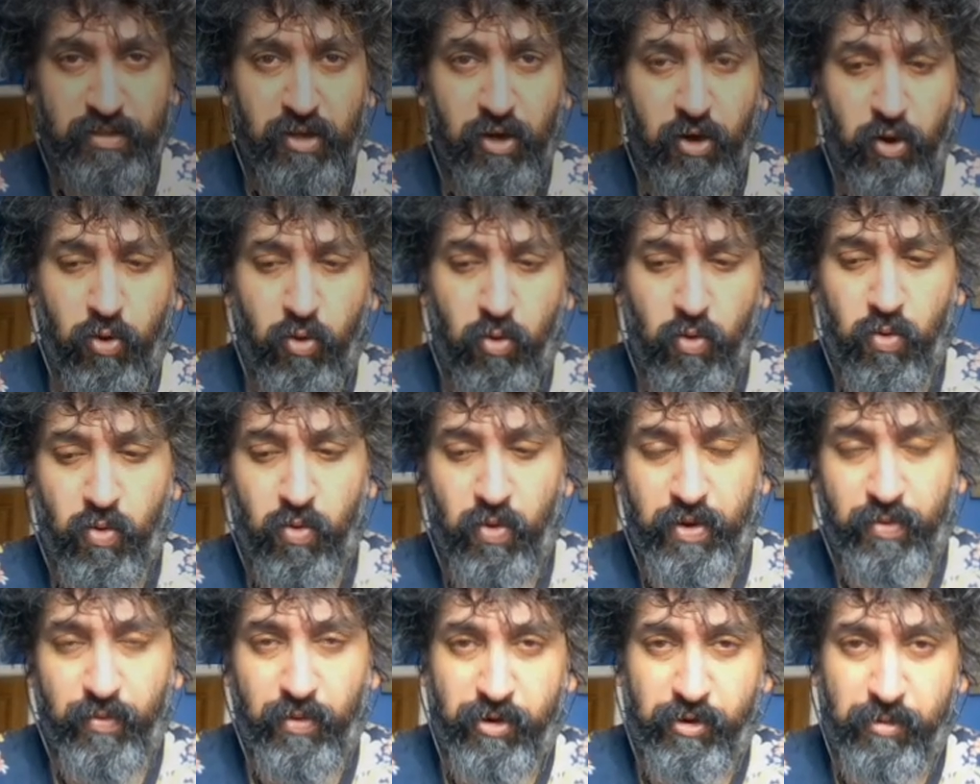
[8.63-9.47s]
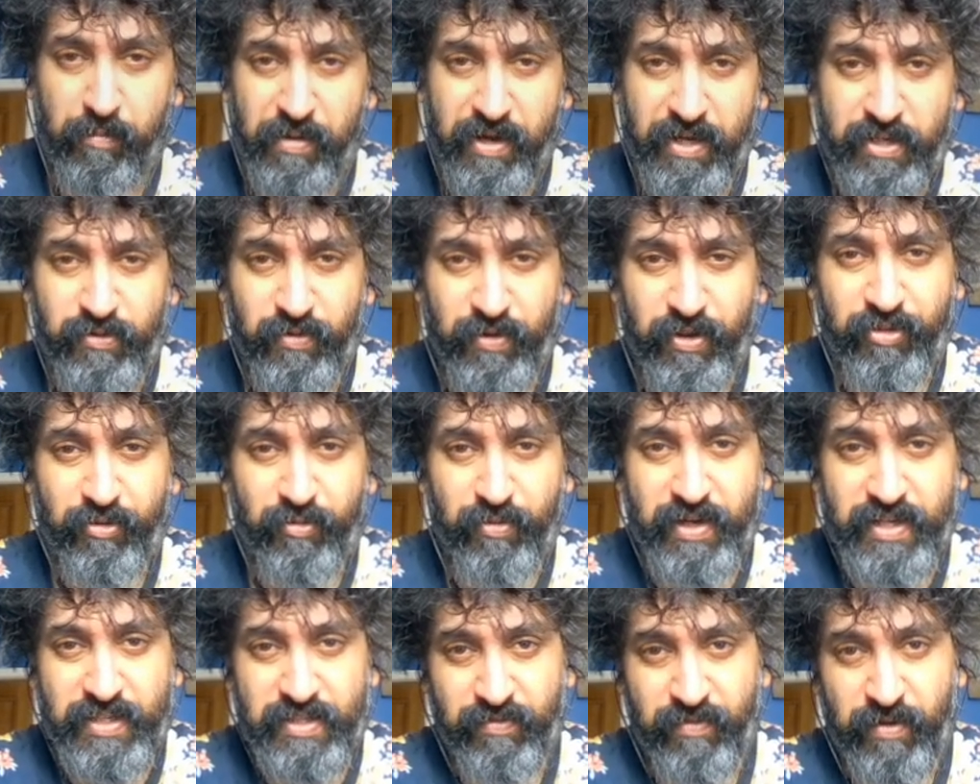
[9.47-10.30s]
Hello and welcome back to another
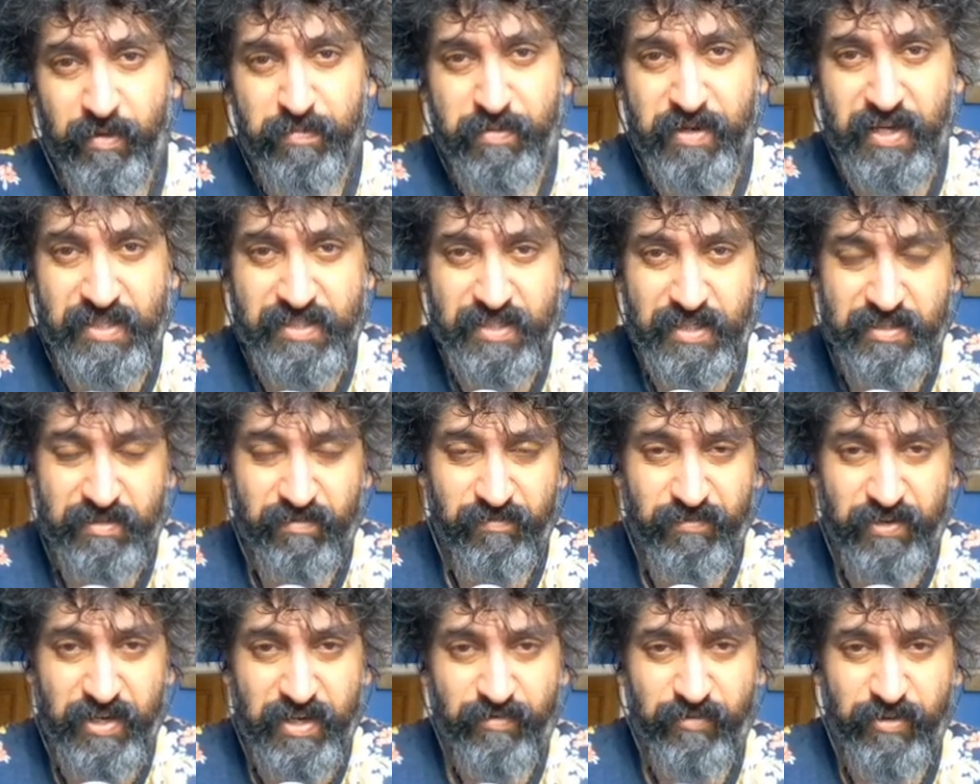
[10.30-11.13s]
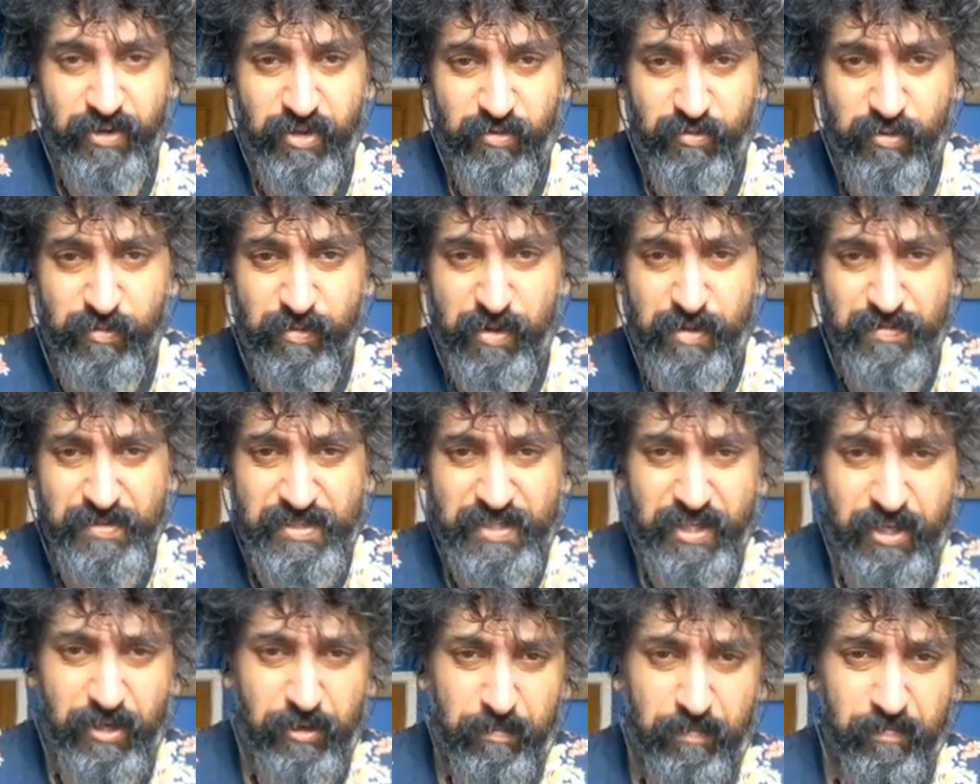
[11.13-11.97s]
Rise of Empires Season 5 video with me,
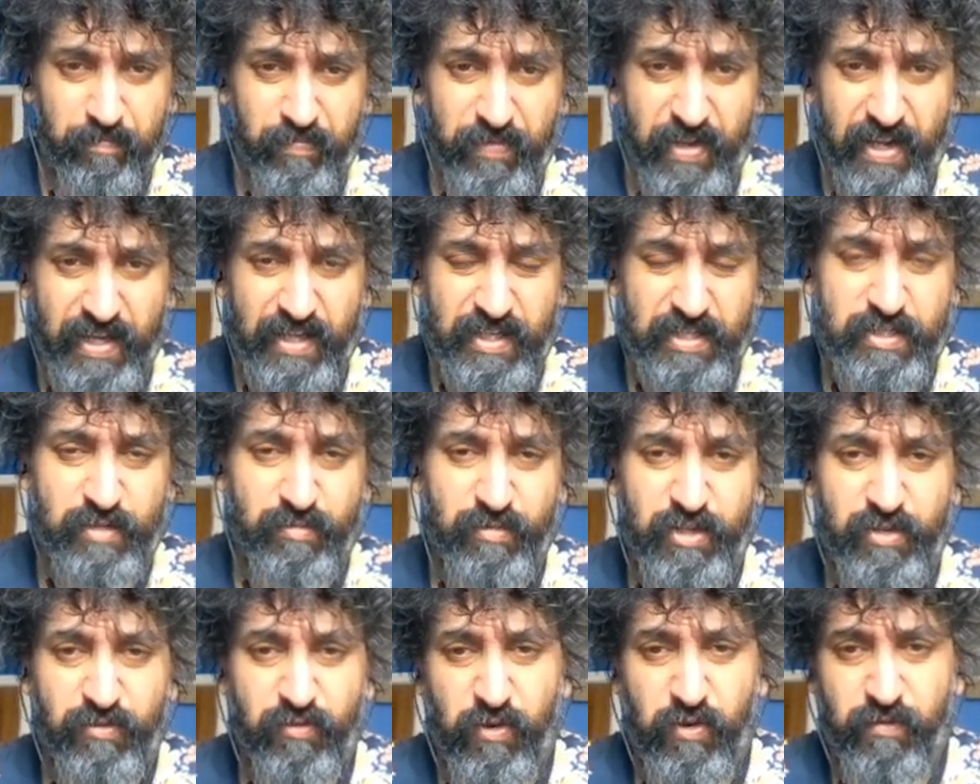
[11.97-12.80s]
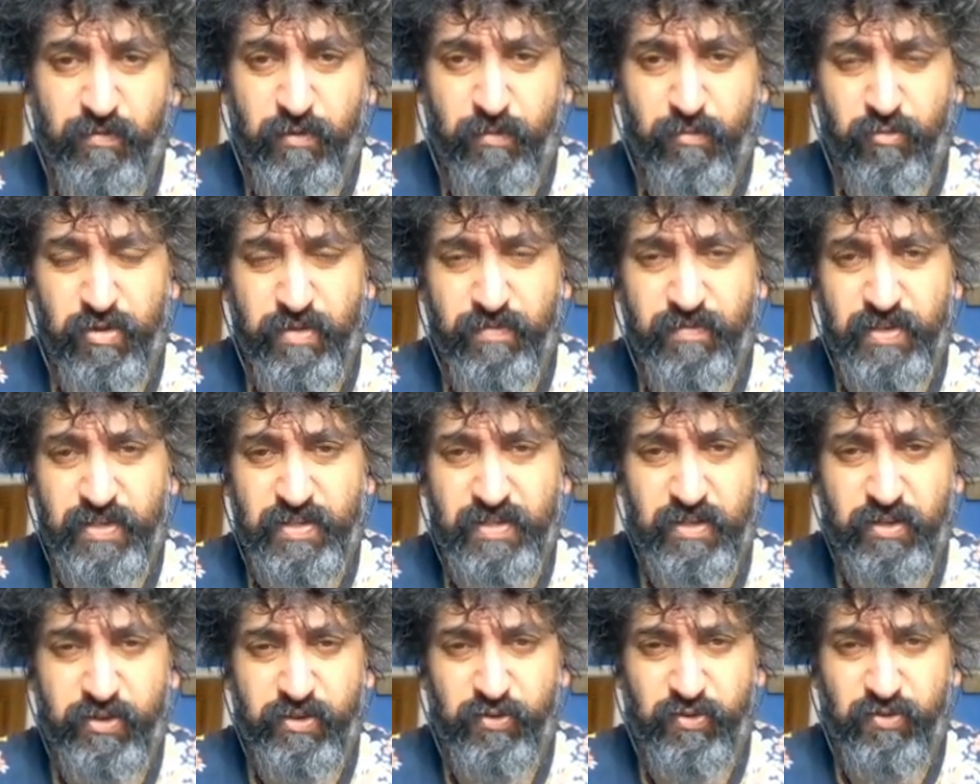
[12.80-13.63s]
Mr. Gill. Thank you so much for all of your
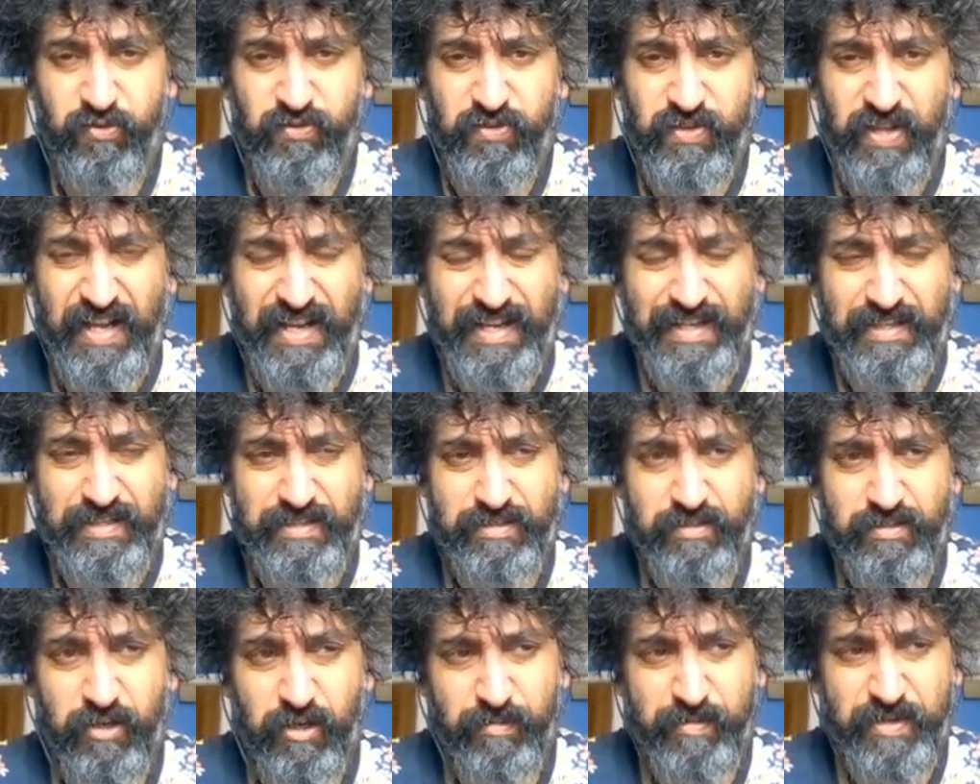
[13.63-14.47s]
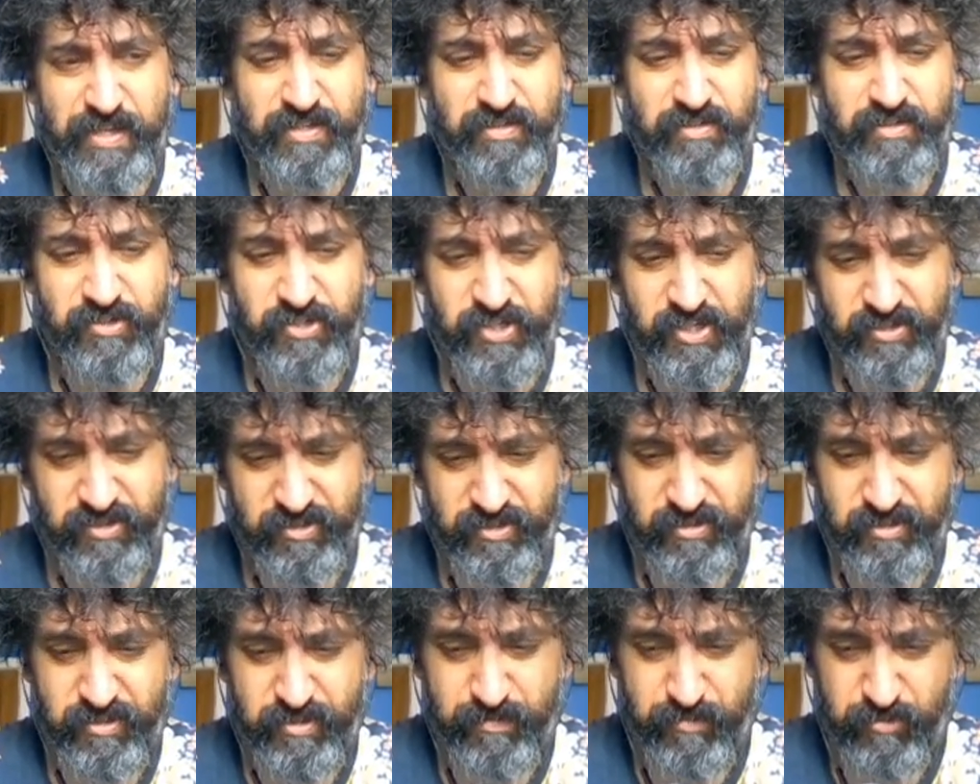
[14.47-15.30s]
previous news, likes, comments,
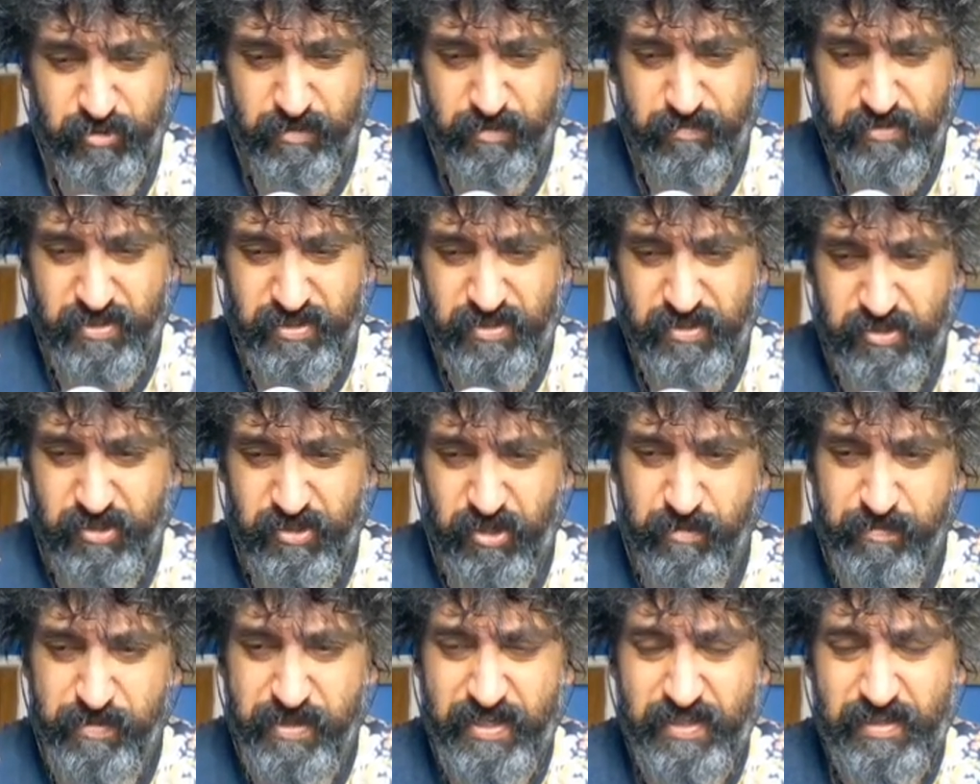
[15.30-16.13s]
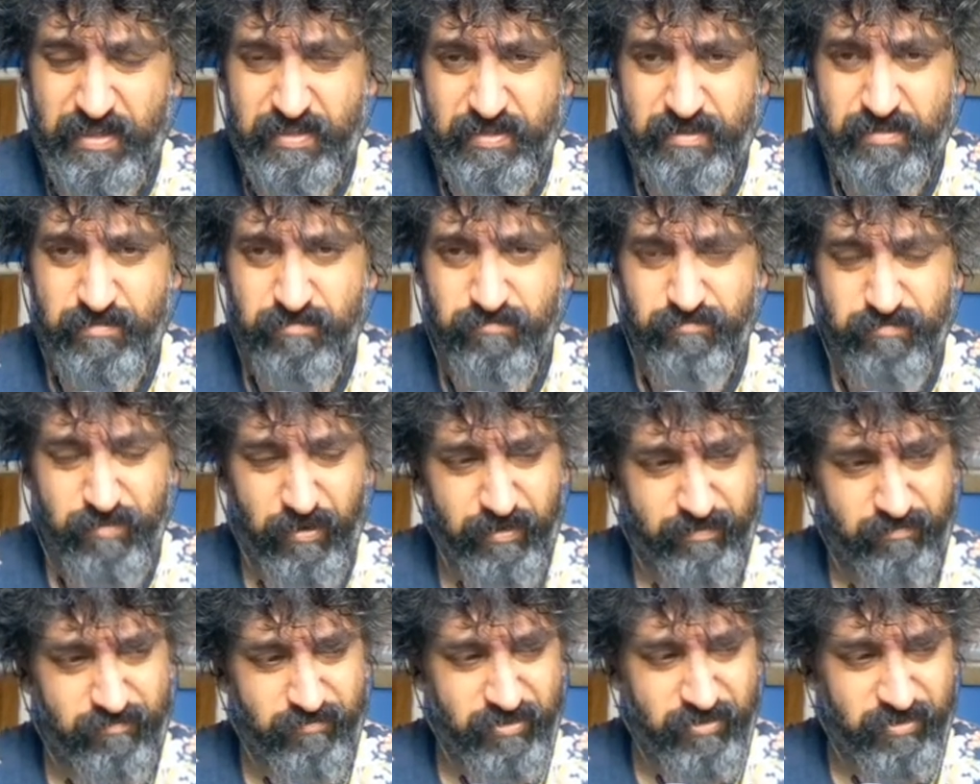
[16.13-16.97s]
suggestions, subscriptions, comments,
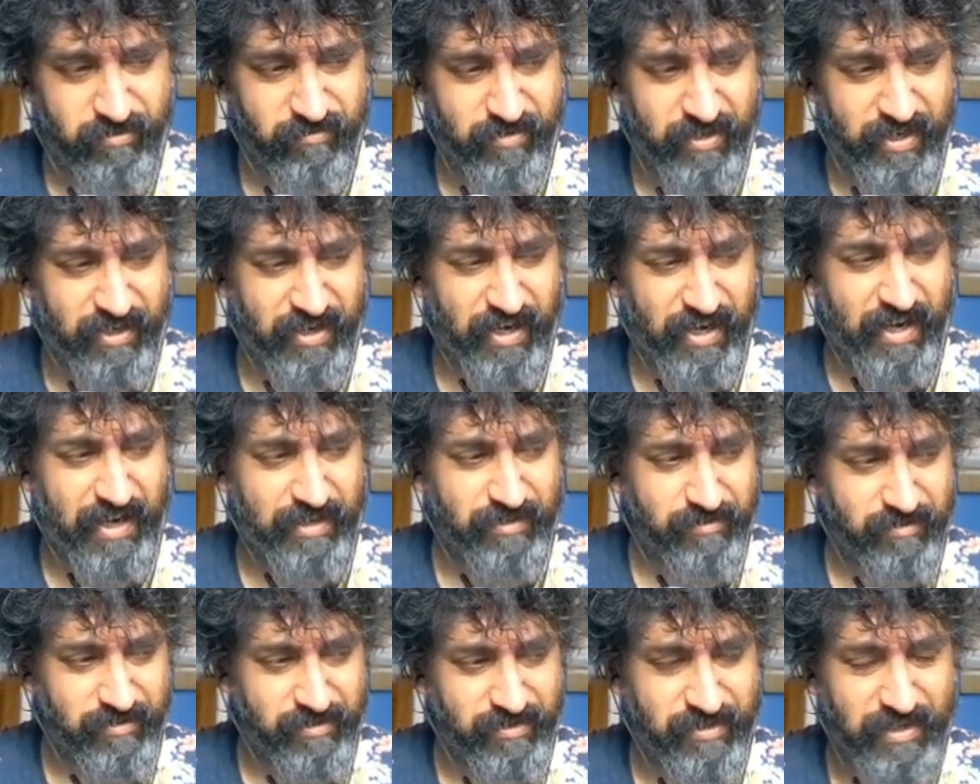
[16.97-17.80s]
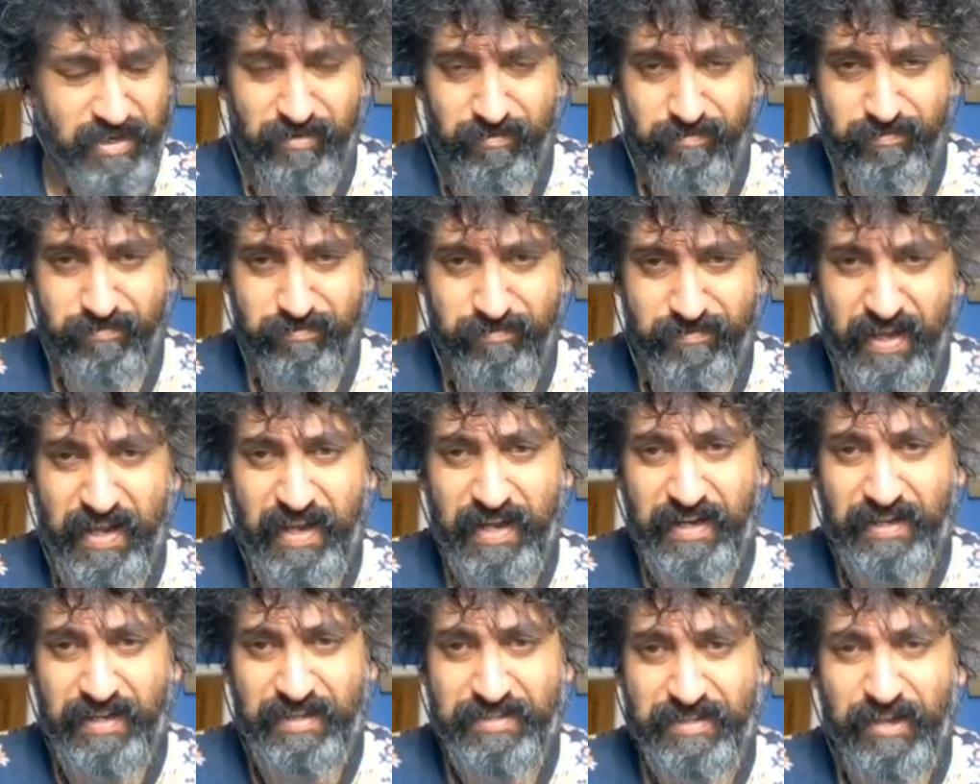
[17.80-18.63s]
uh, stuff,
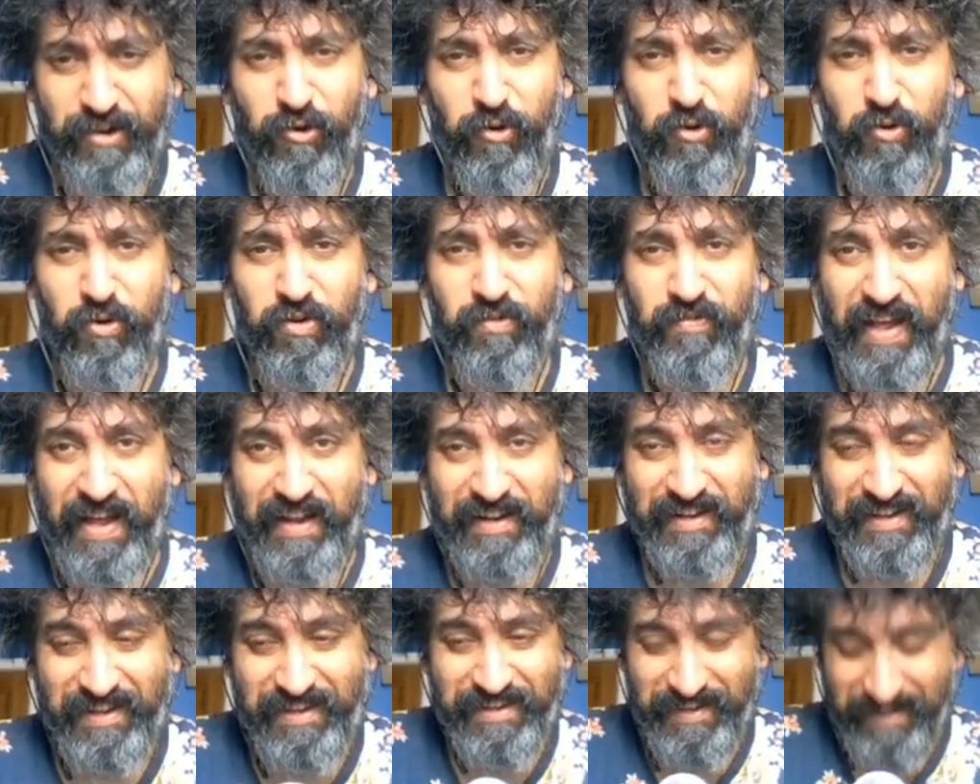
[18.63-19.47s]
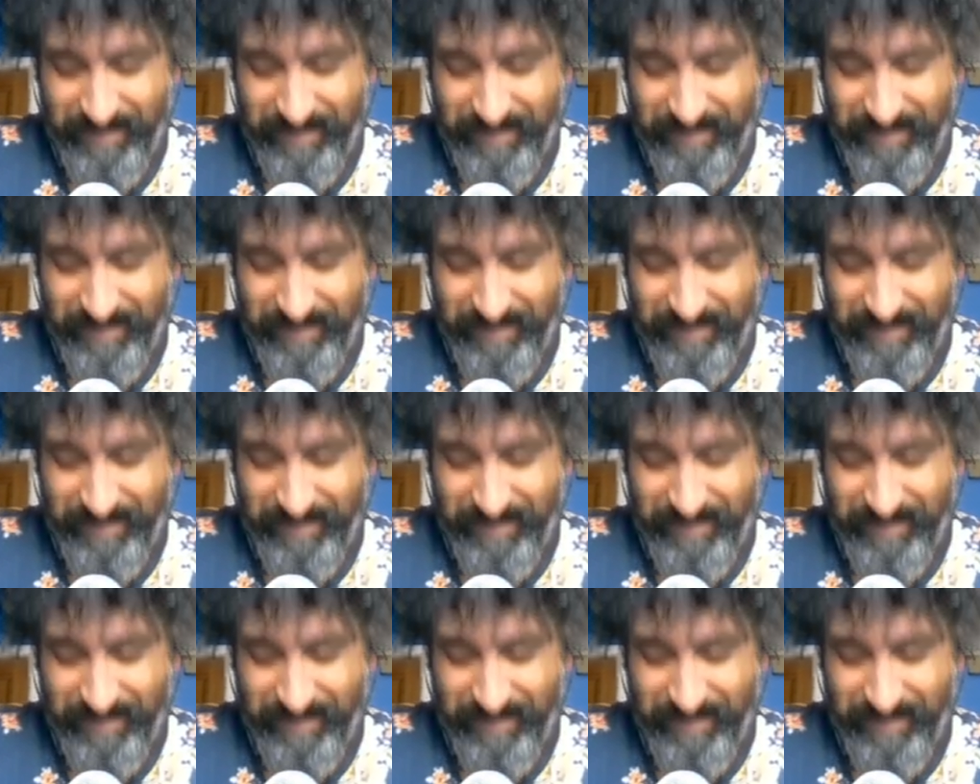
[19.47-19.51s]
things, and all of that.